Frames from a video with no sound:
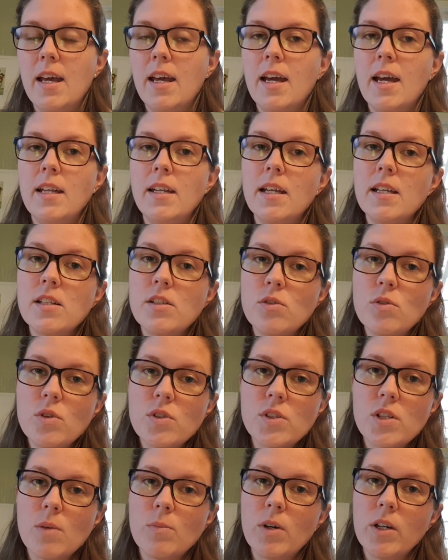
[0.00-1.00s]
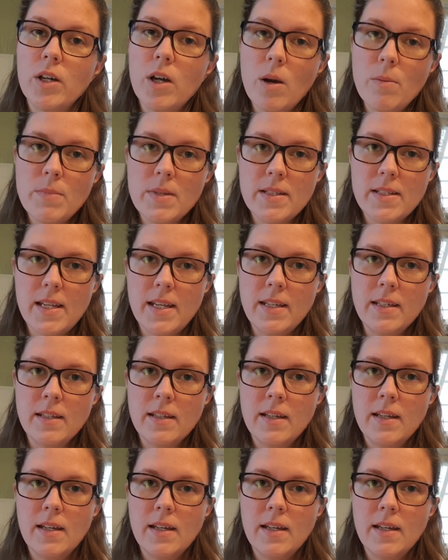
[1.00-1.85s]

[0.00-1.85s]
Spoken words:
and I saw someone commenting